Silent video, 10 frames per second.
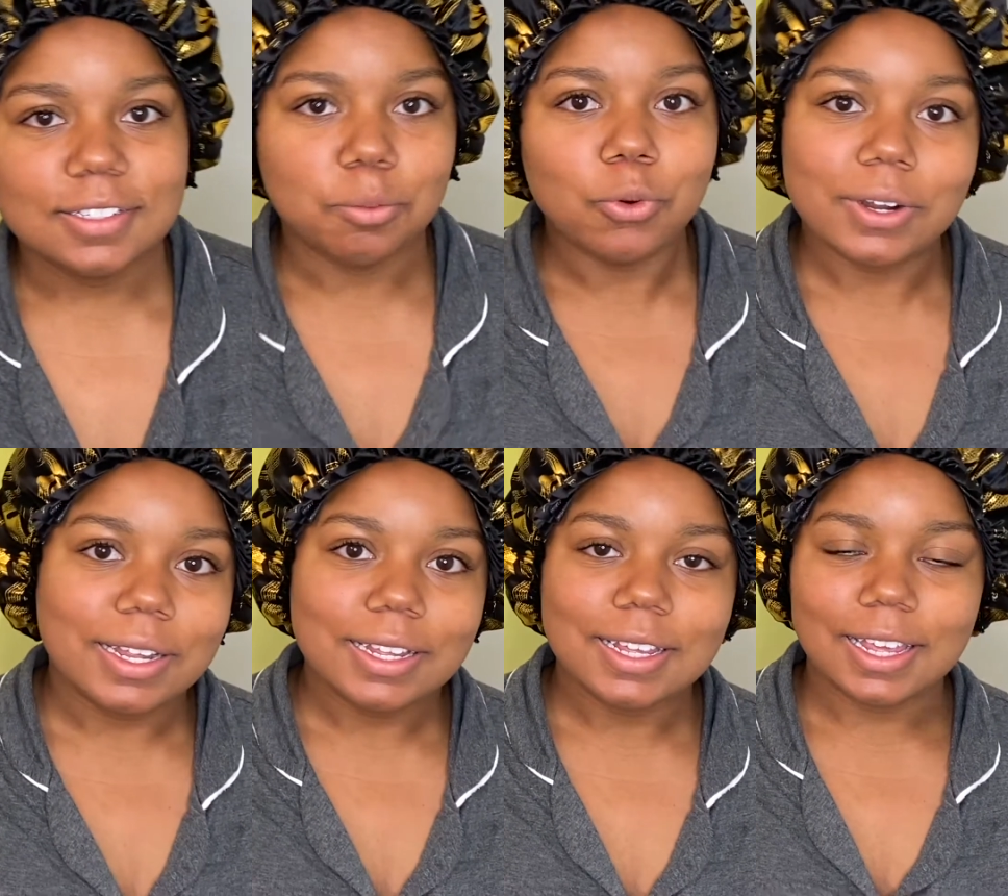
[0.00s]

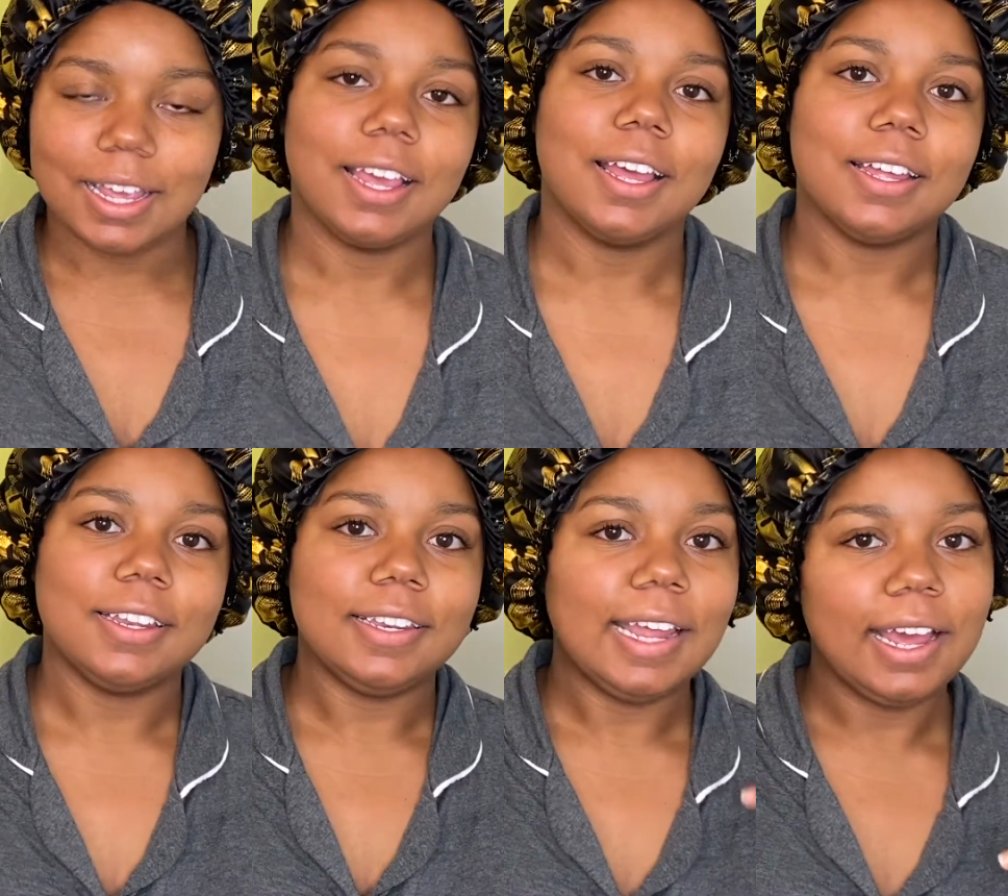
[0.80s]
morning, and
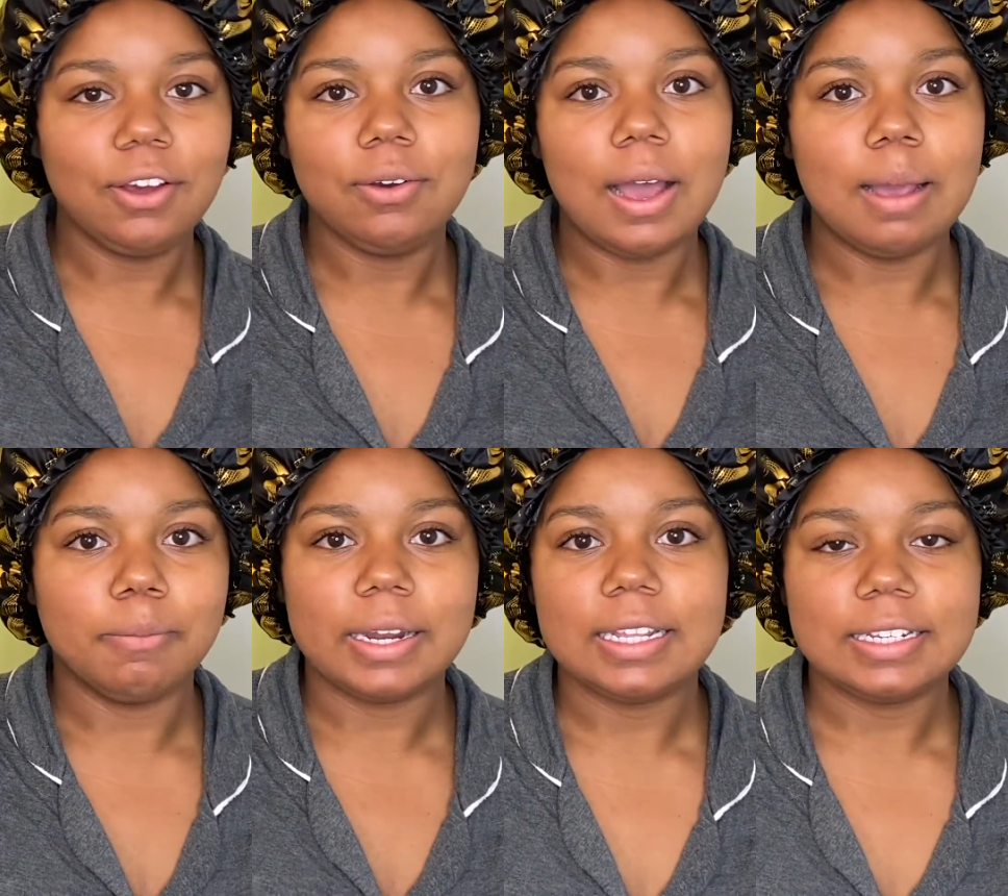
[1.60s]
now I'm
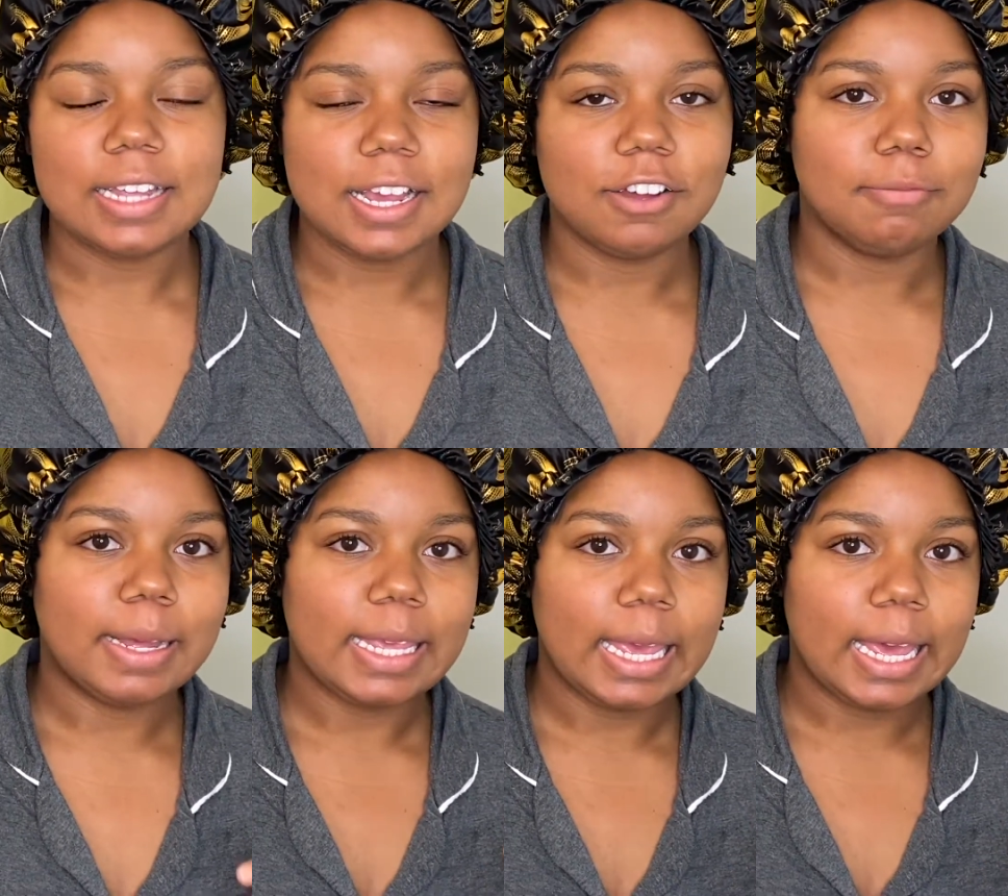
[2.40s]
ready to take off my
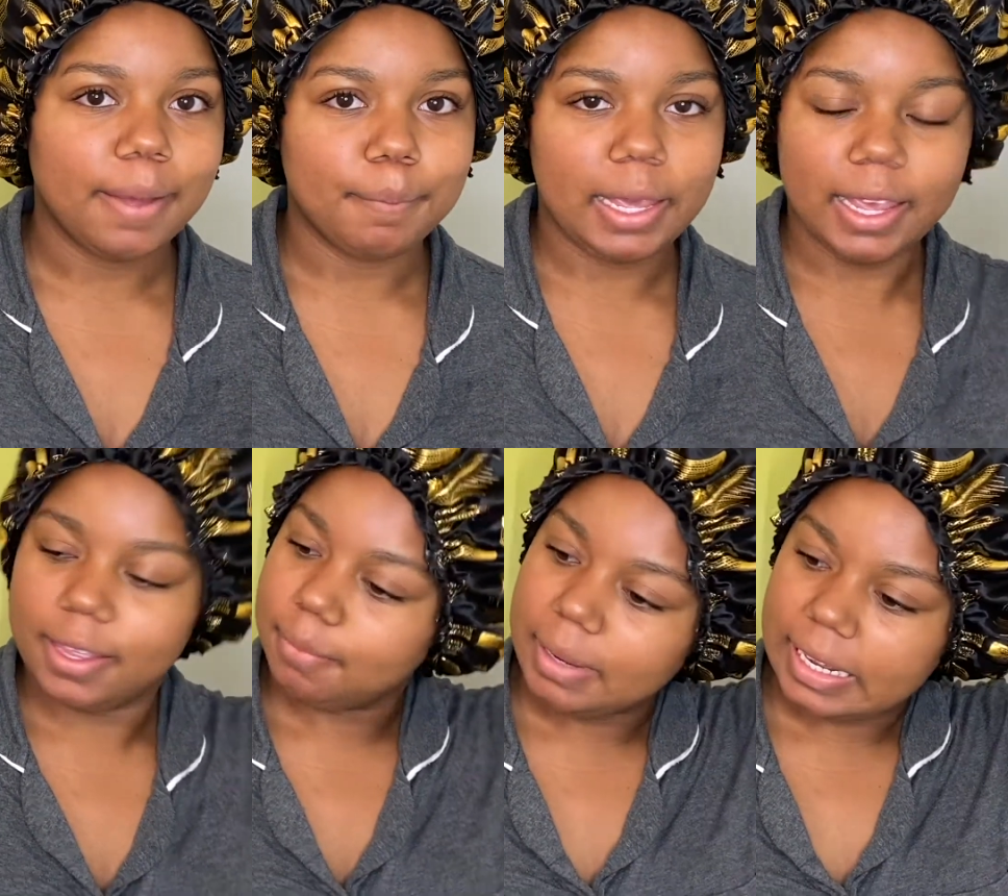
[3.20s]
cap
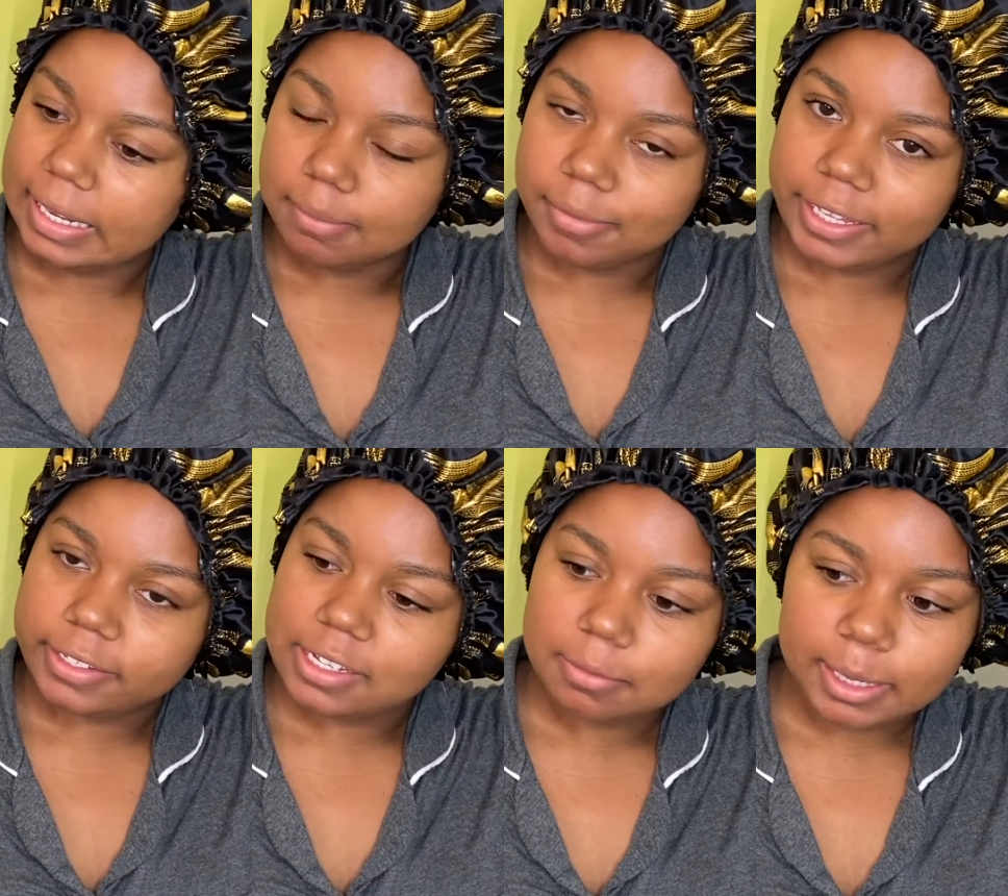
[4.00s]
and my
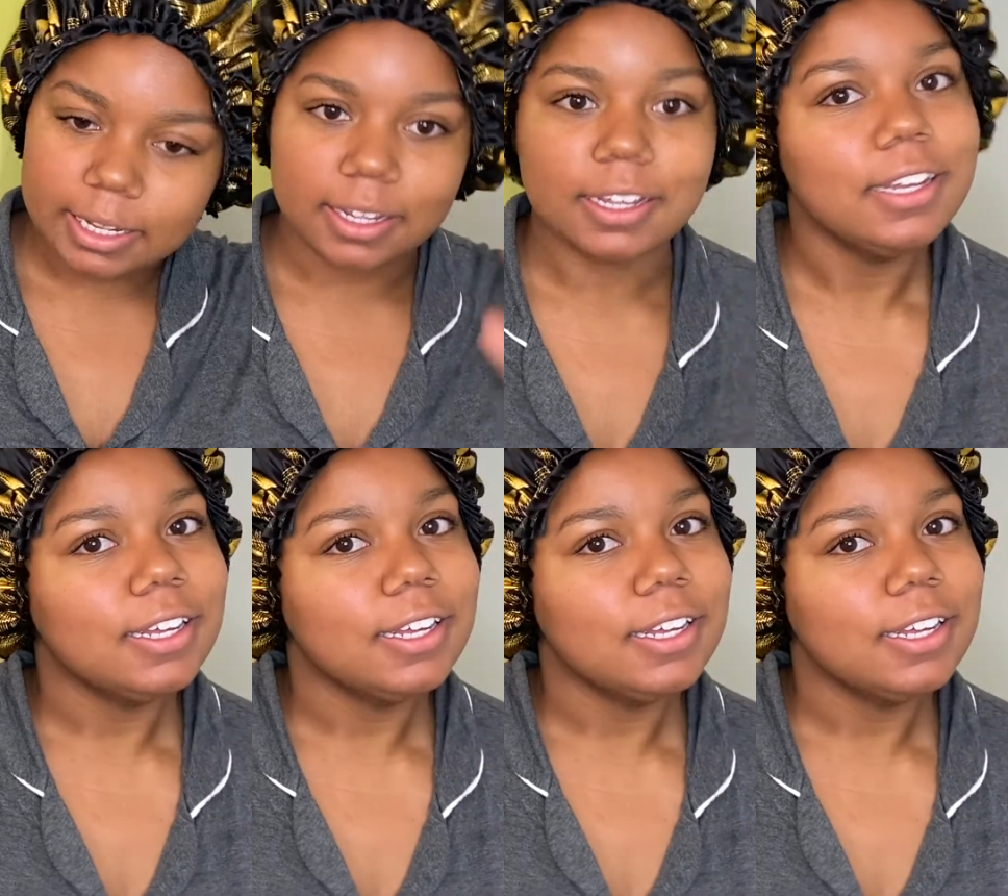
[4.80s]
plastic bag.